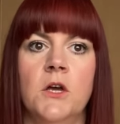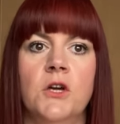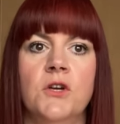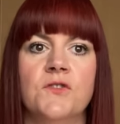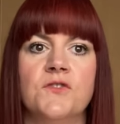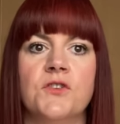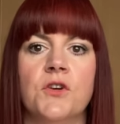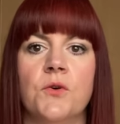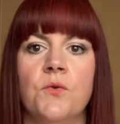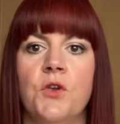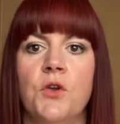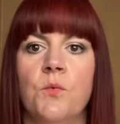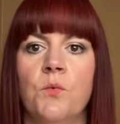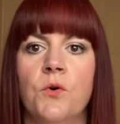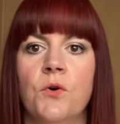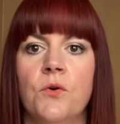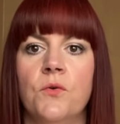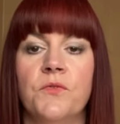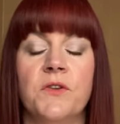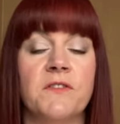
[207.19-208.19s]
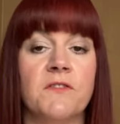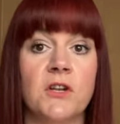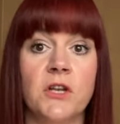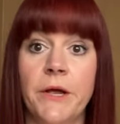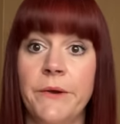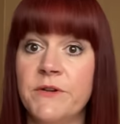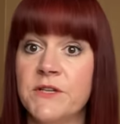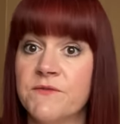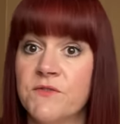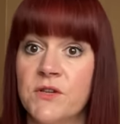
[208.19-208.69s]
So you won't, there's
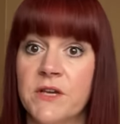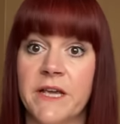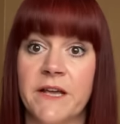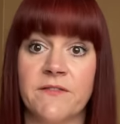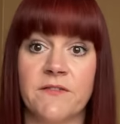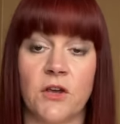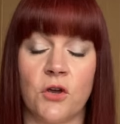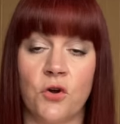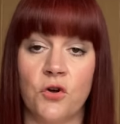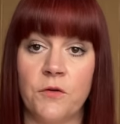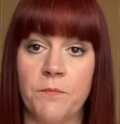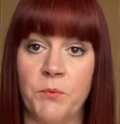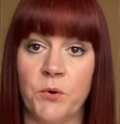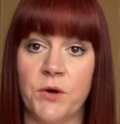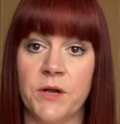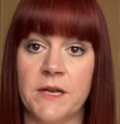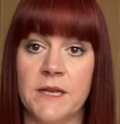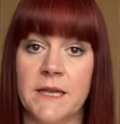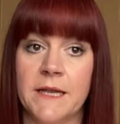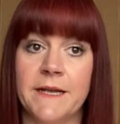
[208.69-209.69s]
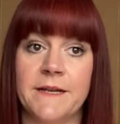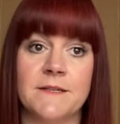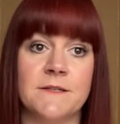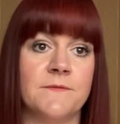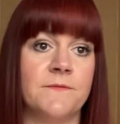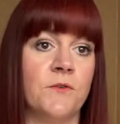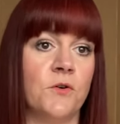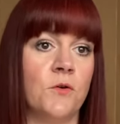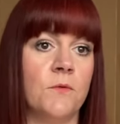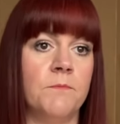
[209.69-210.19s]
loads of other gifts I could have put in this
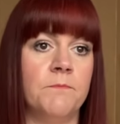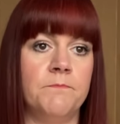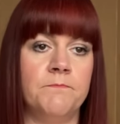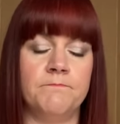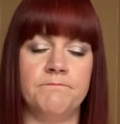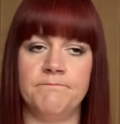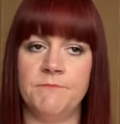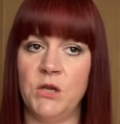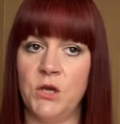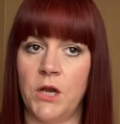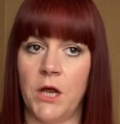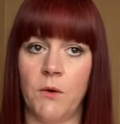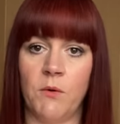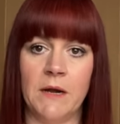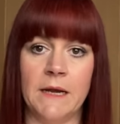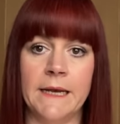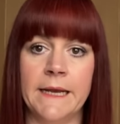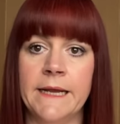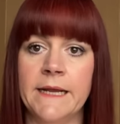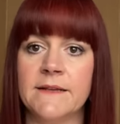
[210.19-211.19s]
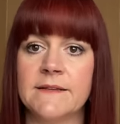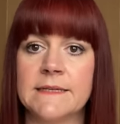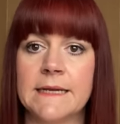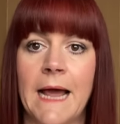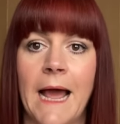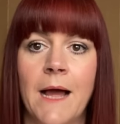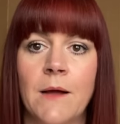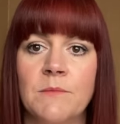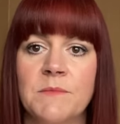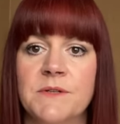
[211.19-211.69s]
for, you know, and links to
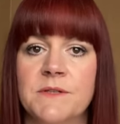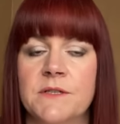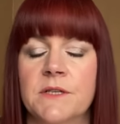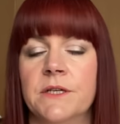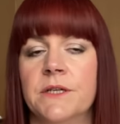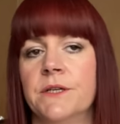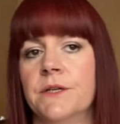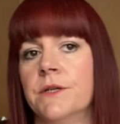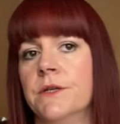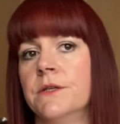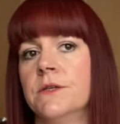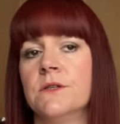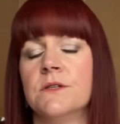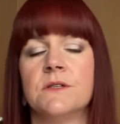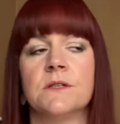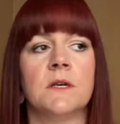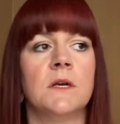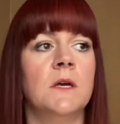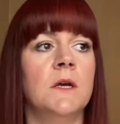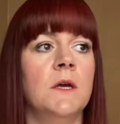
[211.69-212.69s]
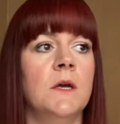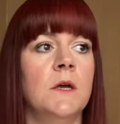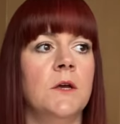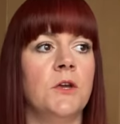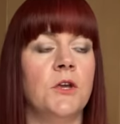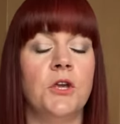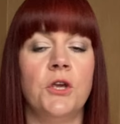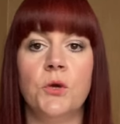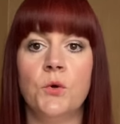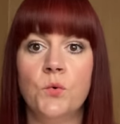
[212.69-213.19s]
Amazon and
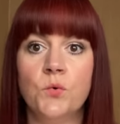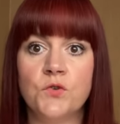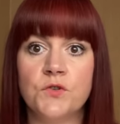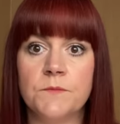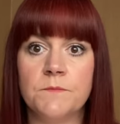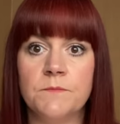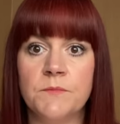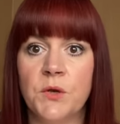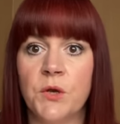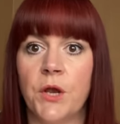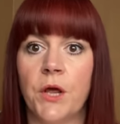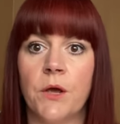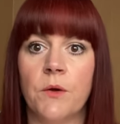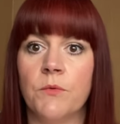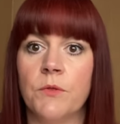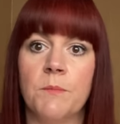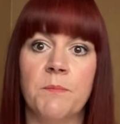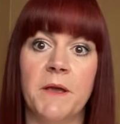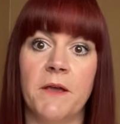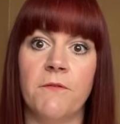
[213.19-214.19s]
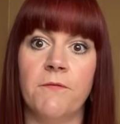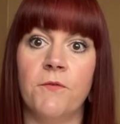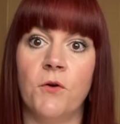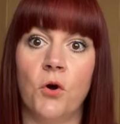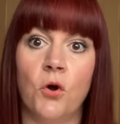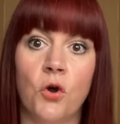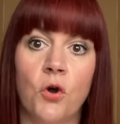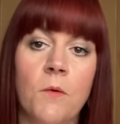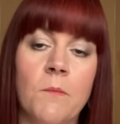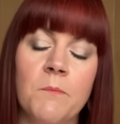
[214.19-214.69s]
huge, you know, the big
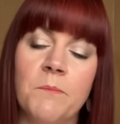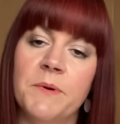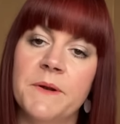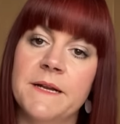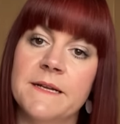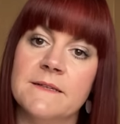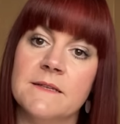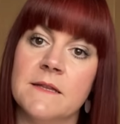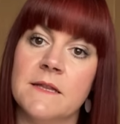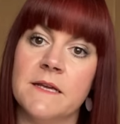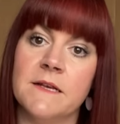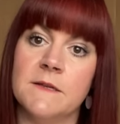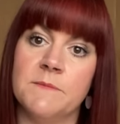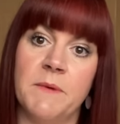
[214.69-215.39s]
four companies and things.